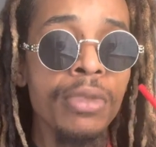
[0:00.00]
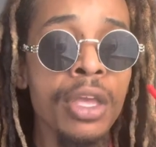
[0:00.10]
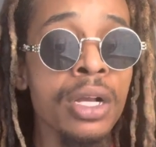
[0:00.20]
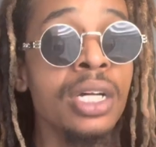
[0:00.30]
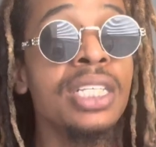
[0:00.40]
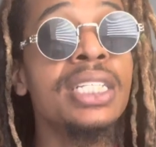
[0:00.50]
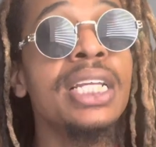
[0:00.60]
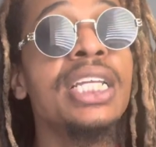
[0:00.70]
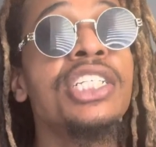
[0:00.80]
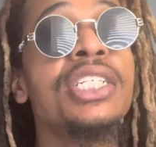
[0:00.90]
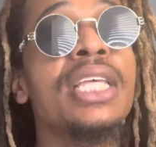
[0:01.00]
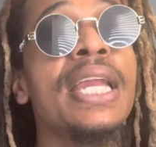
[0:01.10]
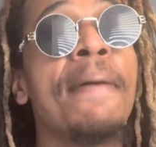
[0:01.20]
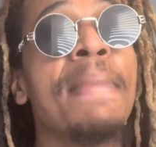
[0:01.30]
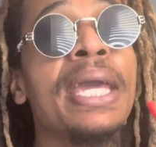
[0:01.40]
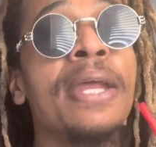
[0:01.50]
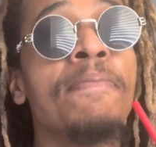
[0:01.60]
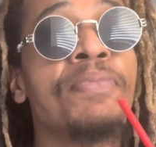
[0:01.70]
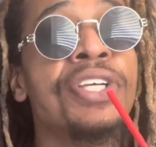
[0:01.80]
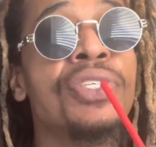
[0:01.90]
because it's delicious and I made
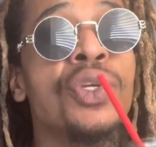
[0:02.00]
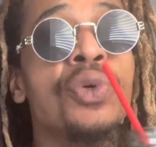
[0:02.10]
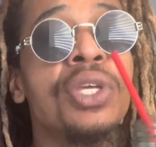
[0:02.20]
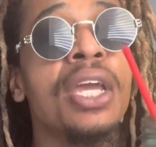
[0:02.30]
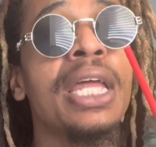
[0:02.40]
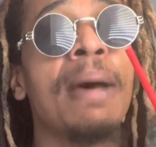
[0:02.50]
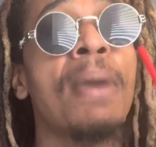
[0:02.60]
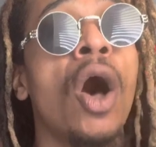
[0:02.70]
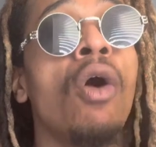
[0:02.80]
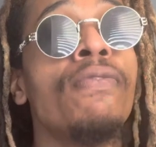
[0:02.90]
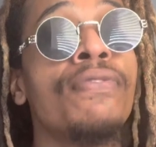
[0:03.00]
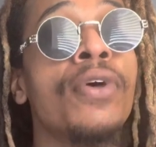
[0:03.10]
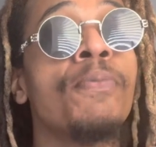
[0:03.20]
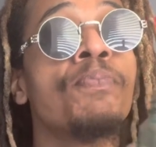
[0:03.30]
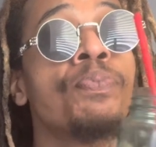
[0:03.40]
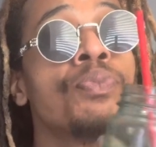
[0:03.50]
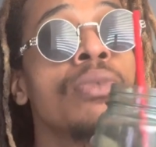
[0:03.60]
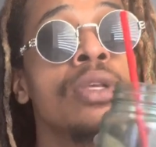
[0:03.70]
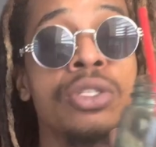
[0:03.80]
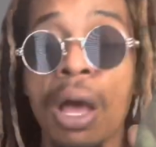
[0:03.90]
it. It's the new year and I'm off.
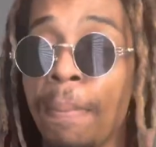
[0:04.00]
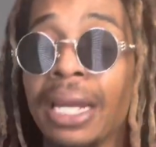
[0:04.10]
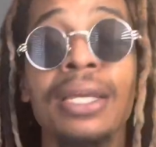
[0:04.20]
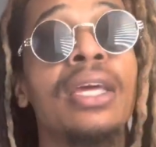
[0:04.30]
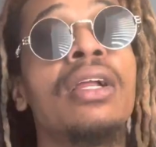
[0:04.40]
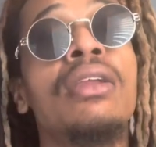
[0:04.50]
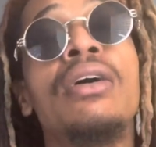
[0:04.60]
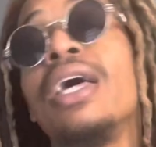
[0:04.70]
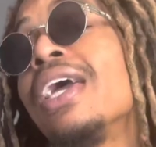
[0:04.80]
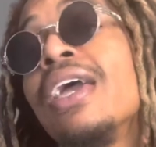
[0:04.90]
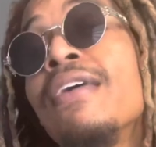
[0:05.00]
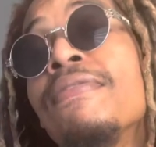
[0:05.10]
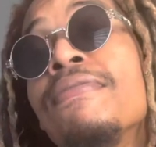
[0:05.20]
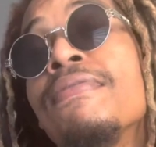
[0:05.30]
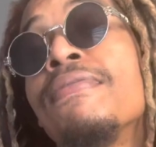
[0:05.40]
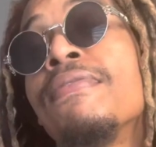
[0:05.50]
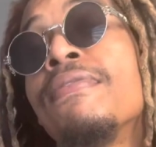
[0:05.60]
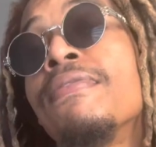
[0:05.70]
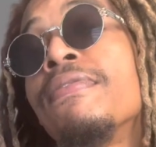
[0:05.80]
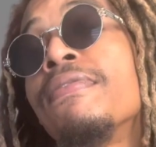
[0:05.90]
So I'm about to get a little F.
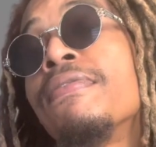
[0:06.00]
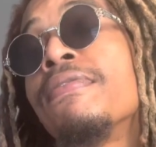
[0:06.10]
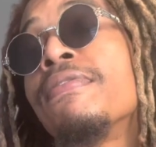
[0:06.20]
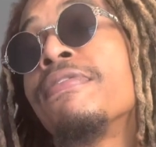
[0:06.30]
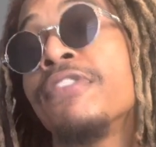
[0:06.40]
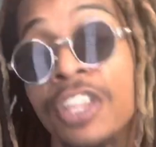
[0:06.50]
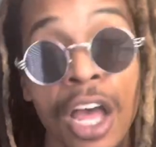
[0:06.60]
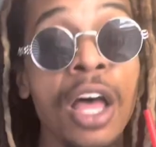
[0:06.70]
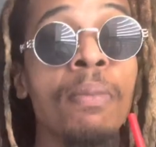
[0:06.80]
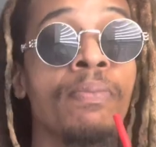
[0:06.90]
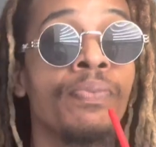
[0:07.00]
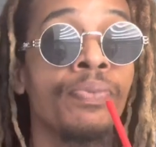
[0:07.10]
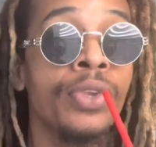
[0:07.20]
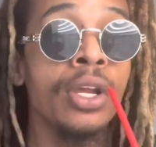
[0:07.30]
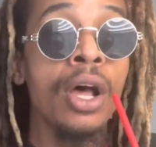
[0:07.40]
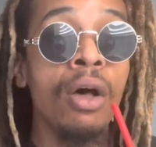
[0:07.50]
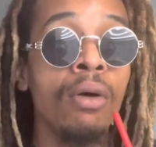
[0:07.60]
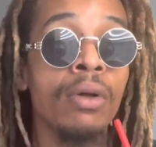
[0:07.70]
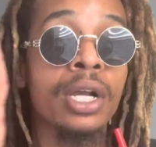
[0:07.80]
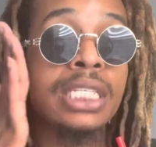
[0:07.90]
Tough, you
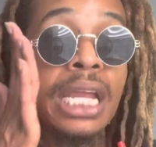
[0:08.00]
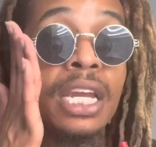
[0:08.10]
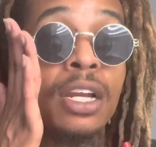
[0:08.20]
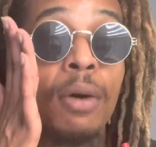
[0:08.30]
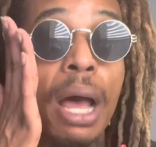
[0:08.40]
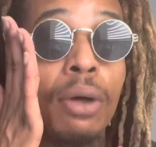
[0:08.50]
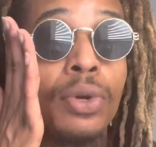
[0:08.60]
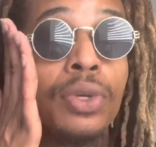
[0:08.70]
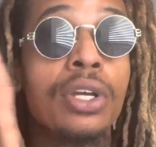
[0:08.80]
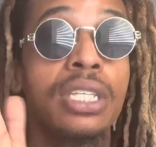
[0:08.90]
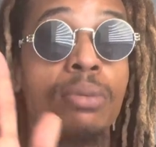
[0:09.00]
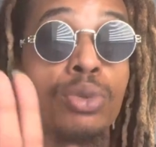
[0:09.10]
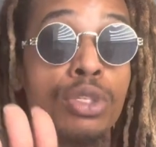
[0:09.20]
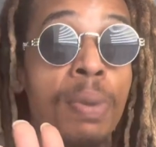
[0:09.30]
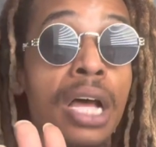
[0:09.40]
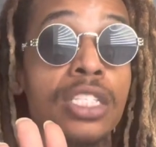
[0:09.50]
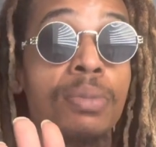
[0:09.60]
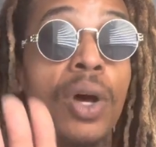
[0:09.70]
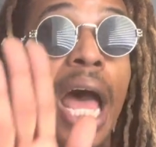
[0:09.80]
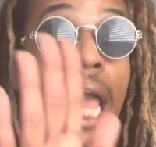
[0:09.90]
know, because I didn't go out New Year's. I was
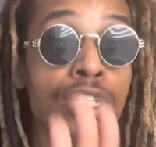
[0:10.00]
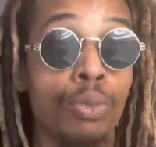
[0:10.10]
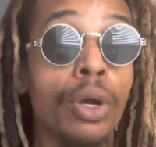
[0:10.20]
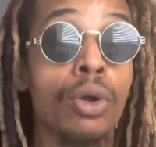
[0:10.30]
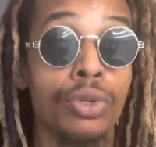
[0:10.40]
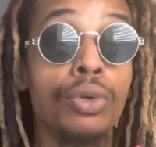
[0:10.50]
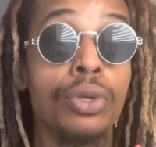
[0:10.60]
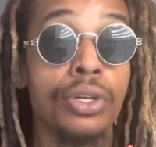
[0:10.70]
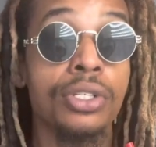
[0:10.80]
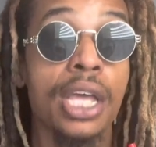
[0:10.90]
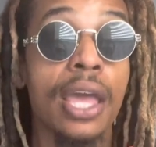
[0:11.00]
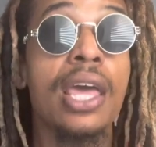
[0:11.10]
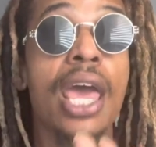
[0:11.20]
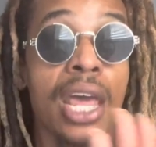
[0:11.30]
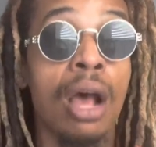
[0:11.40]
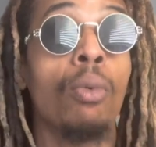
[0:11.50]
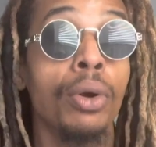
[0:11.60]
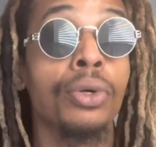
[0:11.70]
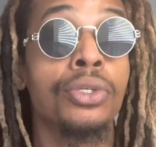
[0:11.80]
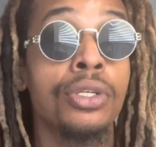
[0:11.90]
responsible. I had to work on New Year's Day, and I
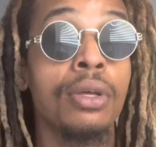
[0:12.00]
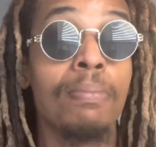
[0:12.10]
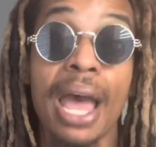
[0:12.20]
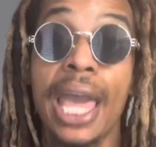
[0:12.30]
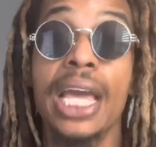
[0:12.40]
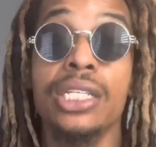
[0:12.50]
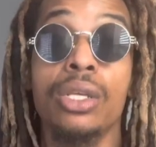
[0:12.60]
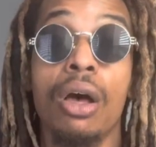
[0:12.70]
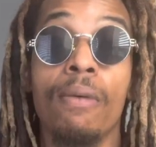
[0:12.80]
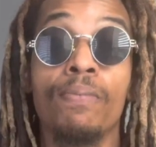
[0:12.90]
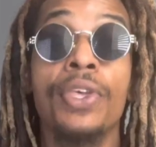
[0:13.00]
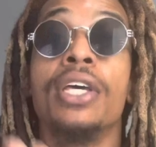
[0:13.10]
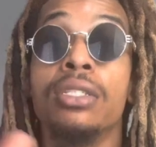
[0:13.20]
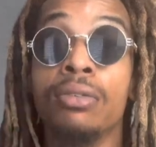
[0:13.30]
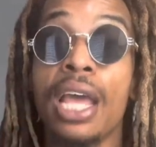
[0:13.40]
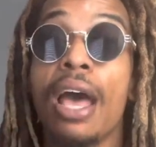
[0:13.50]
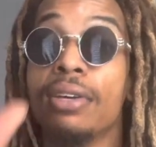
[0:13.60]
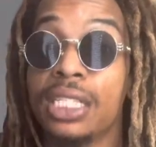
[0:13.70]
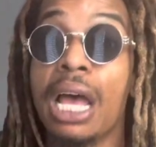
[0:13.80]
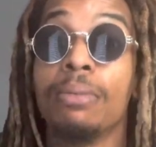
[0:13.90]
worked my ass off. So now
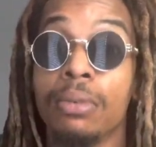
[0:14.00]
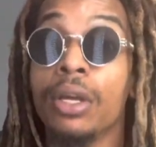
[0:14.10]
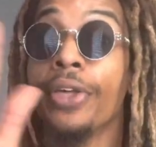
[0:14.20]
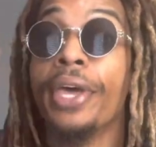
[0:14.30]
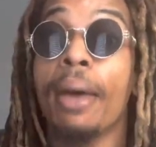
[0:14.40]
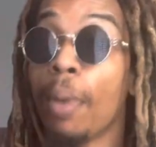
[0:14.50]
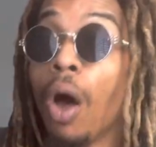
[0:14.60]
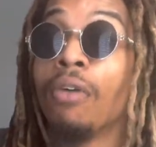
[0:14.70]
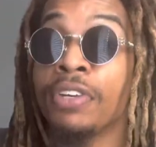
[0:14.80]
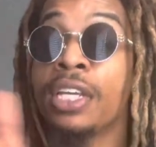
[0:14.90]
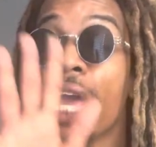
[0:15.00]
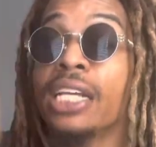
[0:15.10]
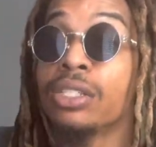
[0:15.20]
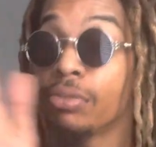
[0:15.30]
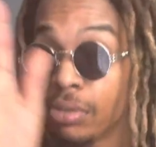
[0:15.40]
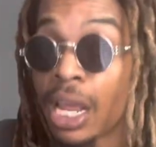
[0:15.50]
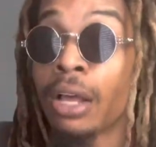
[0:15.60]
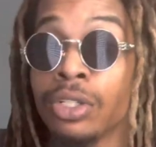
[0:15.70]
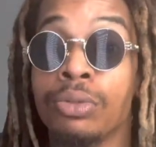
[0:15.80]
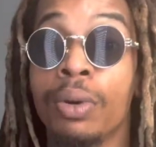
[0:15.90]
it's time. I'm off today, so now
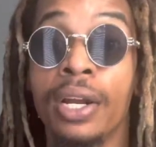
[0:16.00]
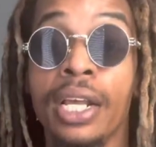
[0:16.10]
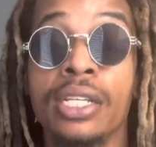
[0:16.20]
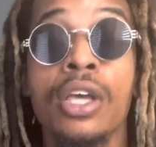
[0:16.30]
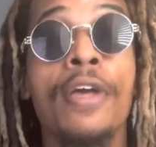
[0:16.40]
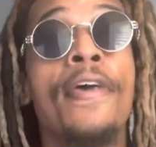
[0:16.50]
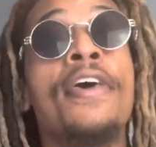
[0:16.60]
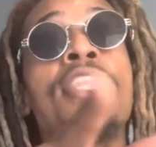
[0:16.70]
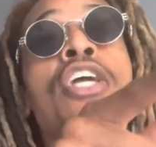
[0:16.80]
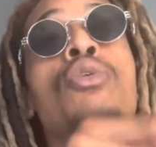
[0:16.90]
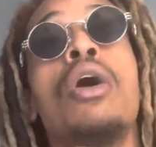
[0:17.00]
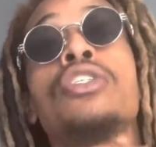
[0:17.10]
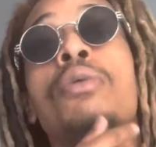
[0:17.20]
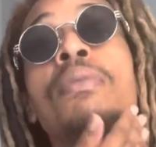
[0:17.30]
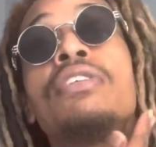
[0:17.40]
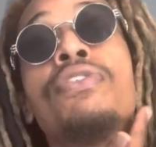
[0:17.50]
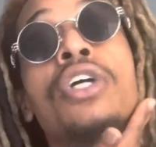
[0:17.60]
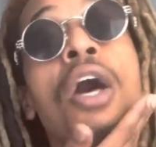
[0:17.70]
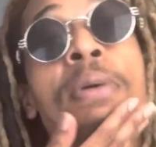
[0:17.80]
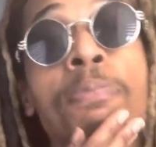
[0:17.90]
it's just what it is. Thank you all so much for
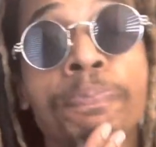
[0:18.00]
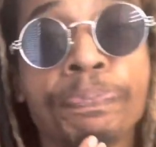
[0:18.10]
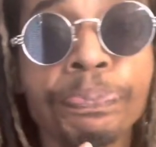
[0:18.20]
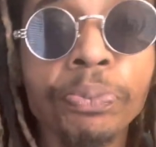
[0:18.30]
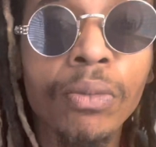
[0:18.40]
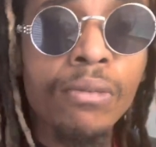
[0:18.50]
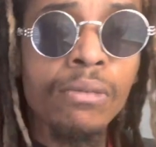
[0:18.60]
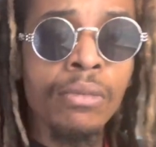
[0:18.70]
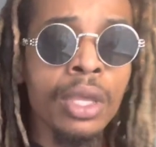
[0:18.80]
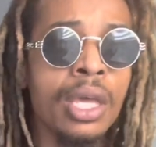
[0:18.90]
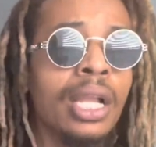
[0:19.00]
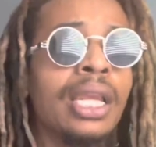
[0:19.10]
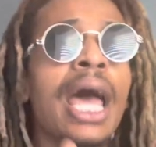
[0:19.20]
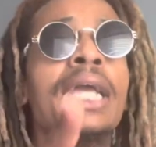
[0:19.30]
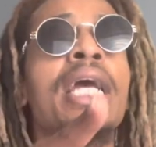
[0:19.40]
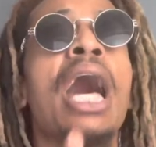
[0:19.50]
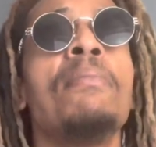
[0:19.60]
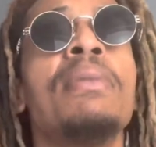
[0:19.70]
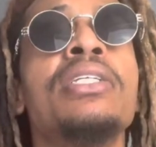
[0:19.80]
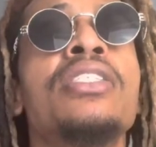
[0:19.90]
coming. Like,
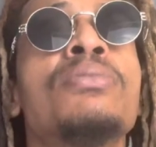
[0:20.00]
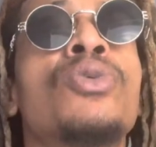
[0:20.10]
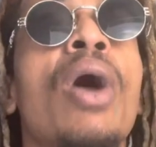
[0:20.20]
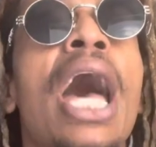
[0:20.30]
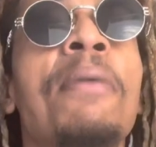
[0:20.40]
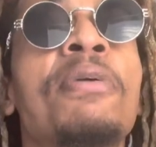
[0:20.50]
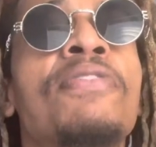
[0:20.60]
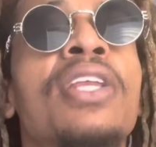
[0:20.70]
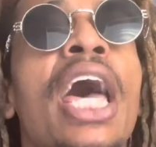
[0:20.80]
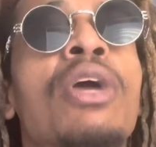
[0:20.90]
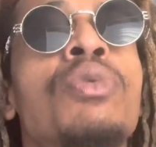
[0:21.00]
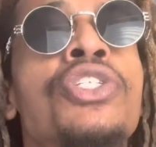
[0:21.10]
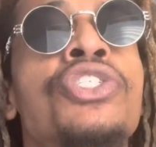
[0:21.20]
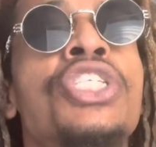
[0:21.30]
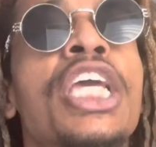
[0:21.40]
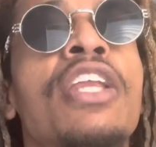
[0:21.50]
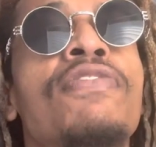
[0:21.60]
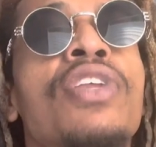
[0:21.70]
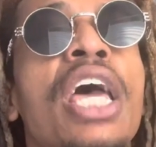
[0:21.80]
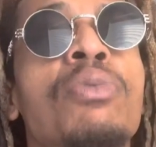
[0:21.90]
comment, subscribe if you like what you've seen.
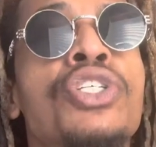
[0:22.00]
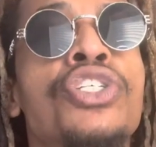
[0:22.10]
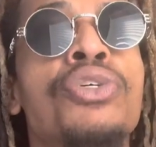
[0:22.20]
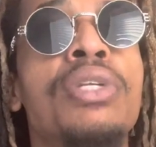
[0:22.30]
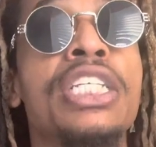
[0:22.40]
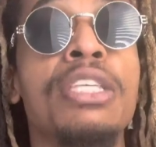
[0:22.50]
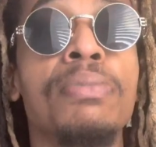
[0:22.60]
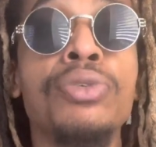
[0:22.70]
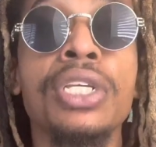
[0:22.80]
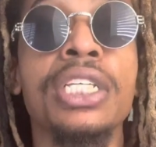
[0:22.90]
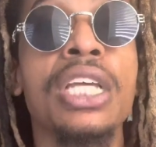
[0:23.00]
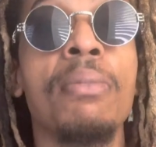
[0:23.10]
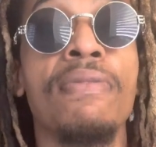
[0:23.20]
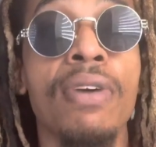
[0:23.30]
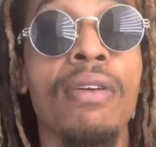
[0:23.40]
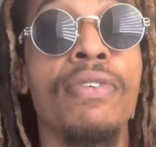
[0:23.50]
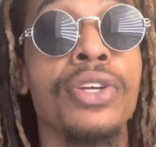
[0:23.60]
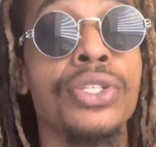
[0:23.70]
If you like what you do, listen, music is coming very, very